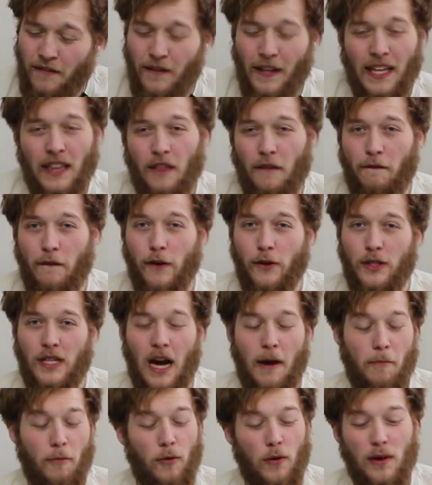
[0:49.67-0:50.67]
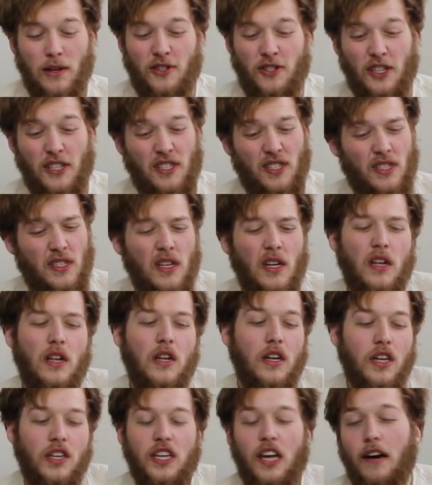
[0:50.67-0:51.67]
Like the first couple were just, you